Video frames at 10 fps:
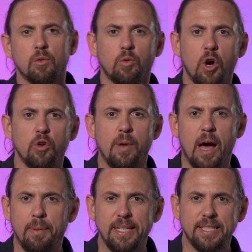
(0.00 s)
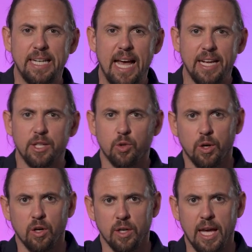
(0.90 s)
roadmap is an
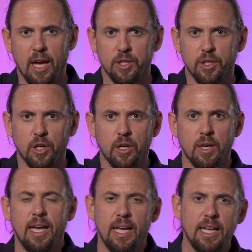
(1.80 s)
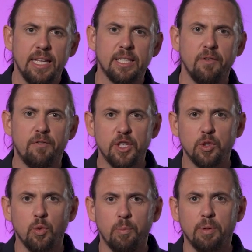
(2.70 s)
editorial calendar, and it's a
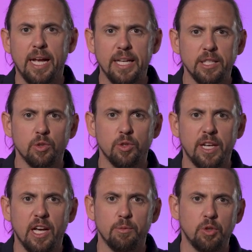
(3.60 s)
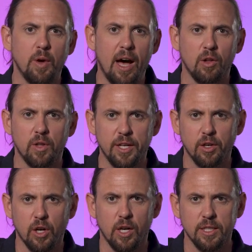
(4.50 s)
visual planning tool that helps you outline your
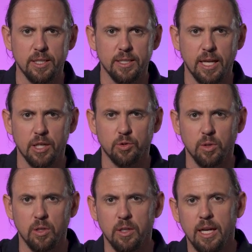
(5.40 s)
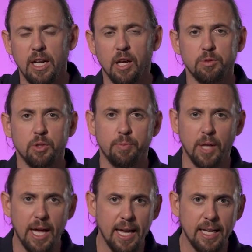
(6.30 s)
content schedule. It helps you
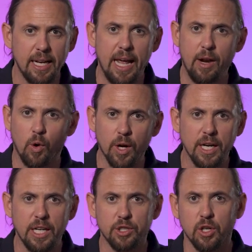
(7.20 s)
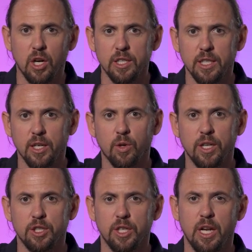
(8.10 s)
plan and organize your content
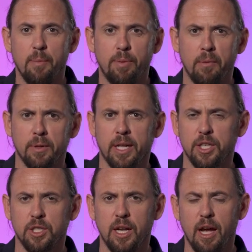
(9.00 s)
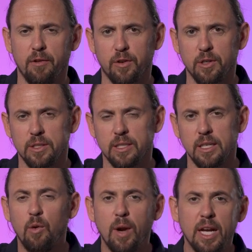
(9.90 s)
creation and publication efforts.
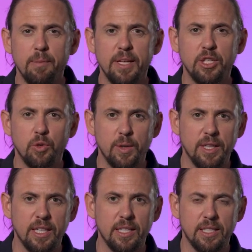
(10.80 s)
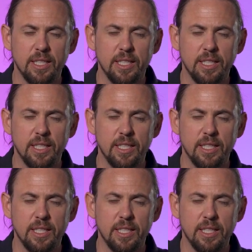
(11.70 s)
I recommend doing this